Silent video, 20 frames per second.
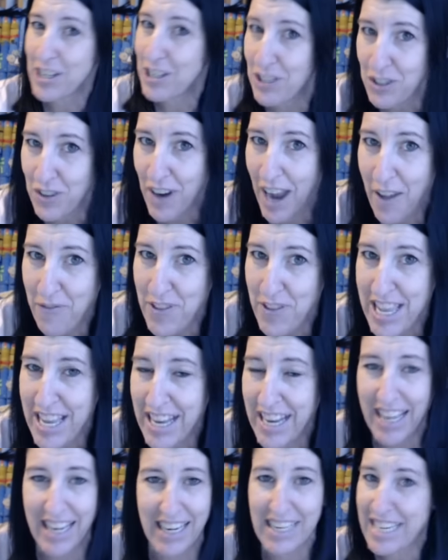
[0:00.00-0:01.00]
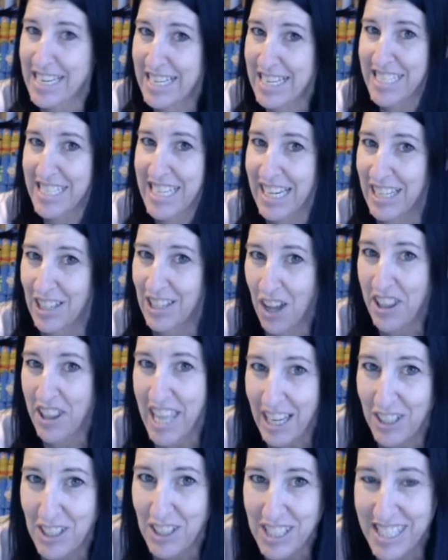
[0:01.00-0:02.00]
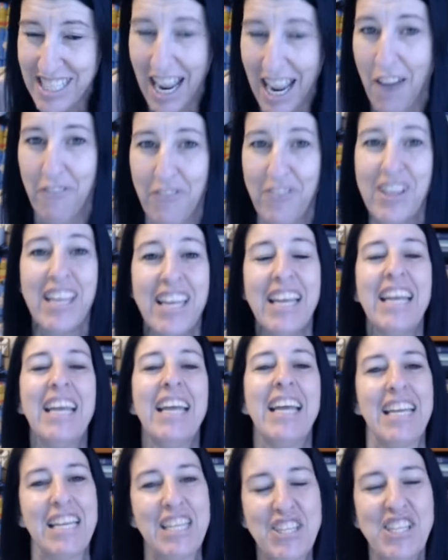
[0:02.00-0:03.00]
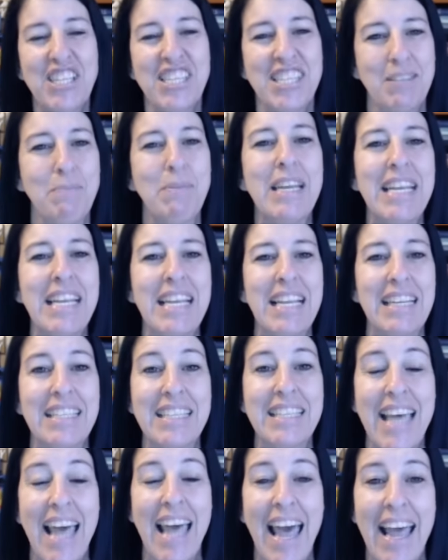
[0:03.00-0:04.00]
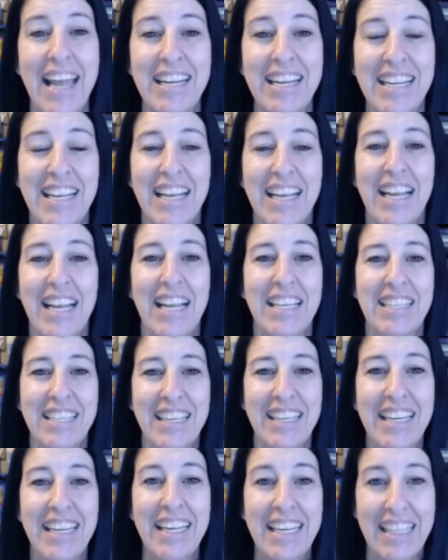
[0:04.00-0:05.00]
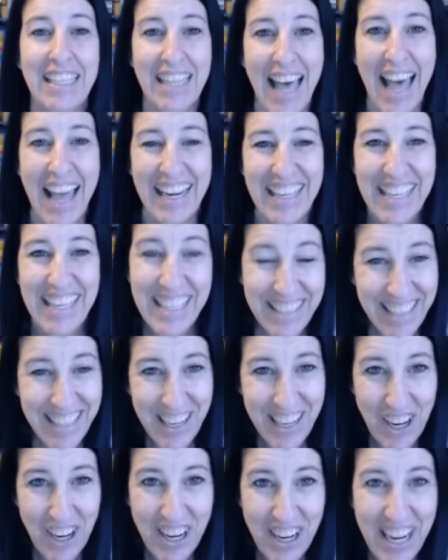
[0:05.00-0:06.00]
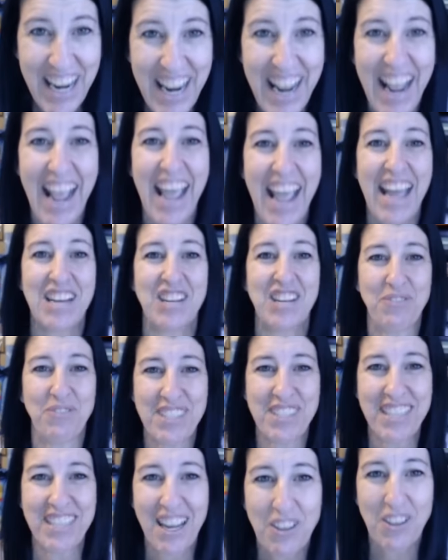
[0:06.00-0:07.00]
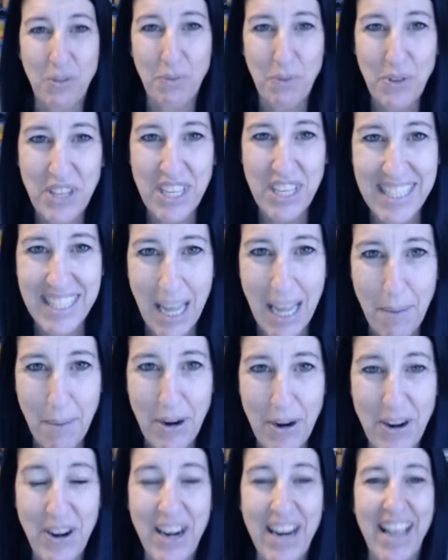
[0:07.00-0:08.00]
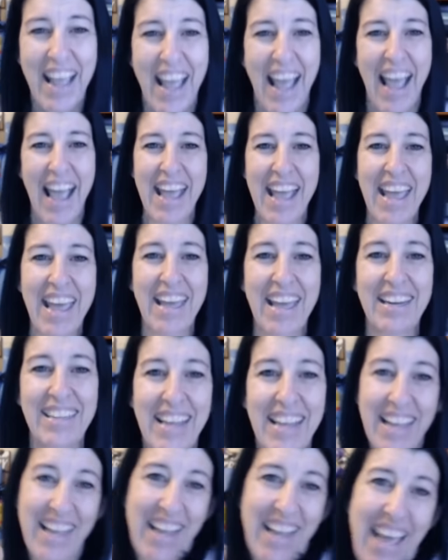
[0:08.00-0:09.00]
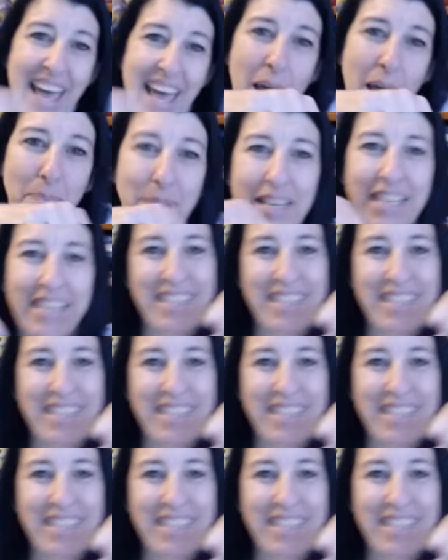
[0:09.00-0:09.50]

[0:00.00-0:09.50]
your traffic and niching and all that good stuff. It just means that it's going to get a lot easier and you've stuck through this summer and happy